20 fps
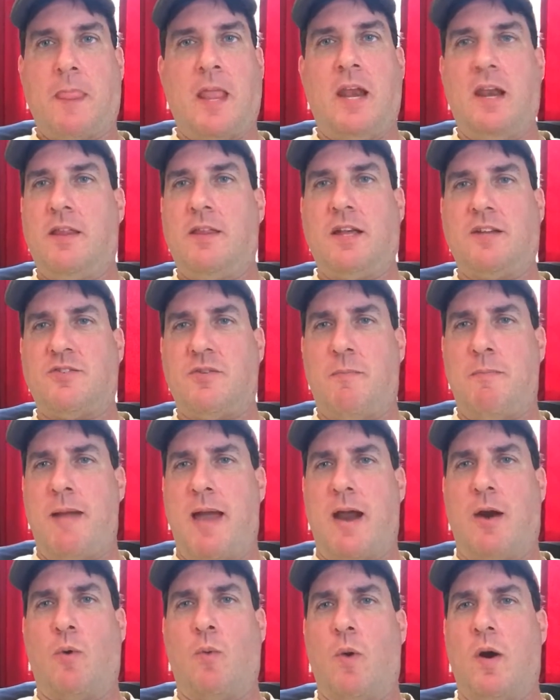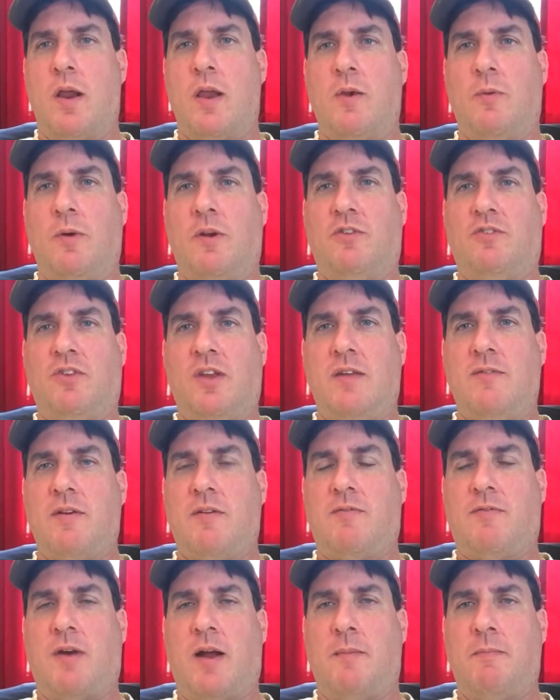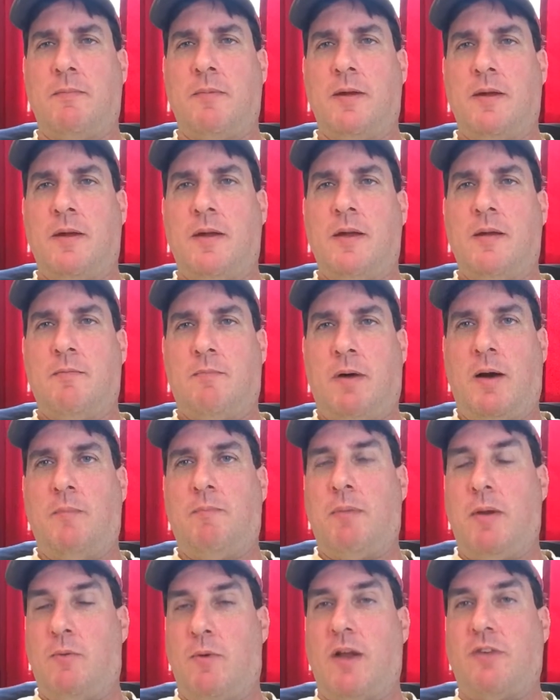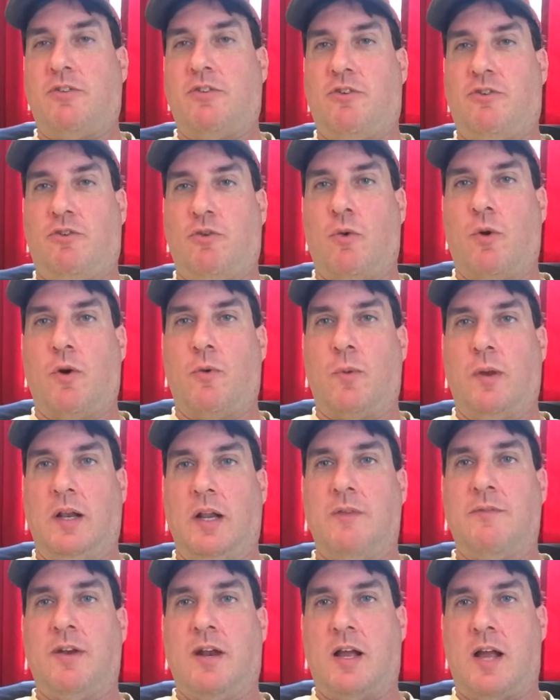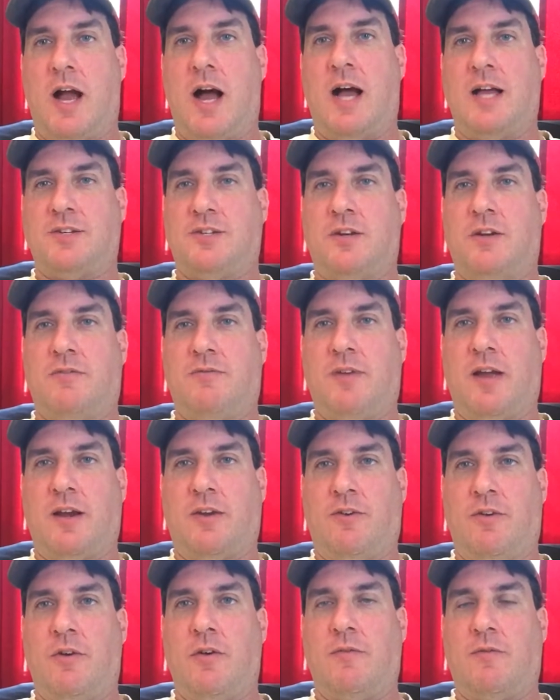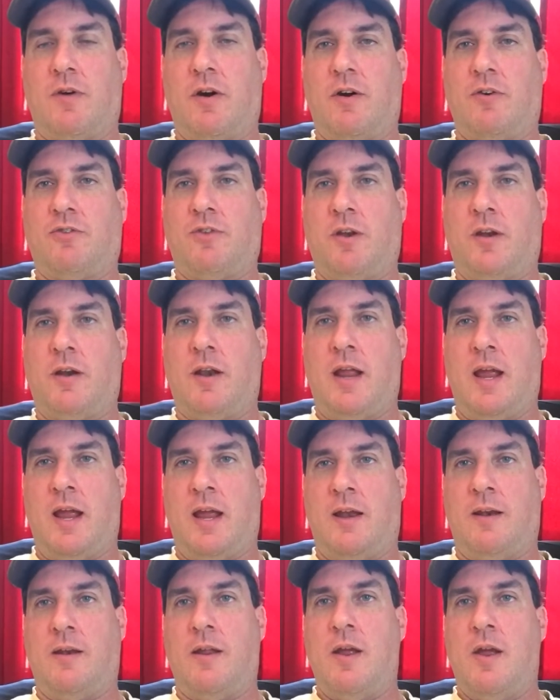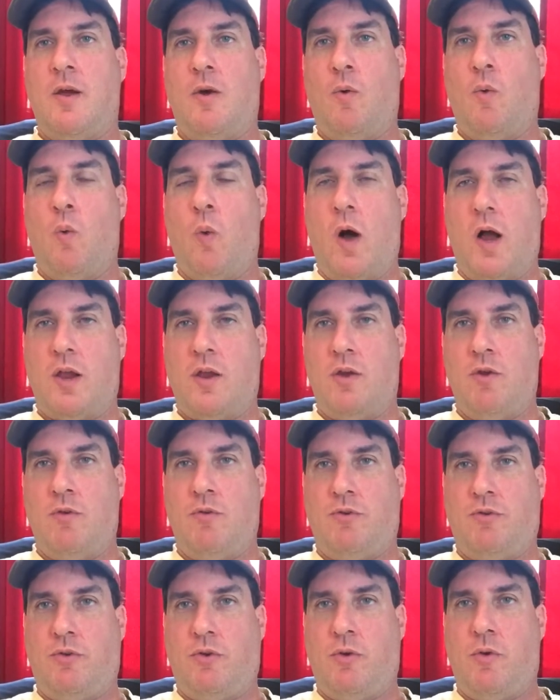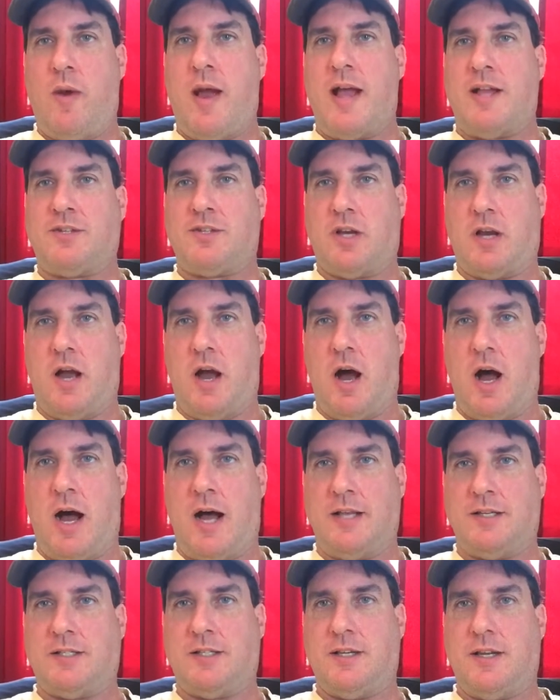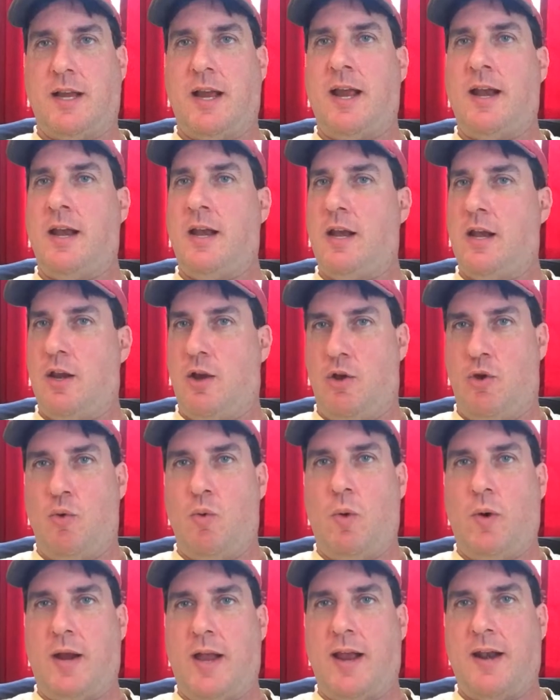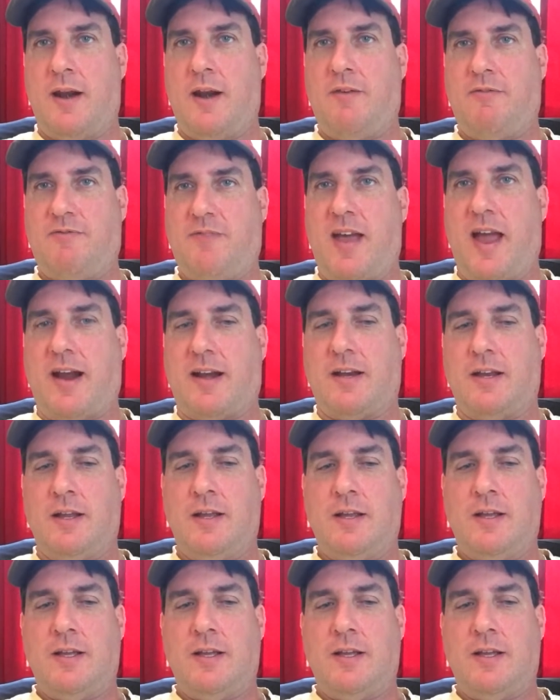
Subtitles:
And it doesn't matter where you receive it from, but be rest assured, we live in a cause and effect universe, and what you do has a cause, and you will get an effect.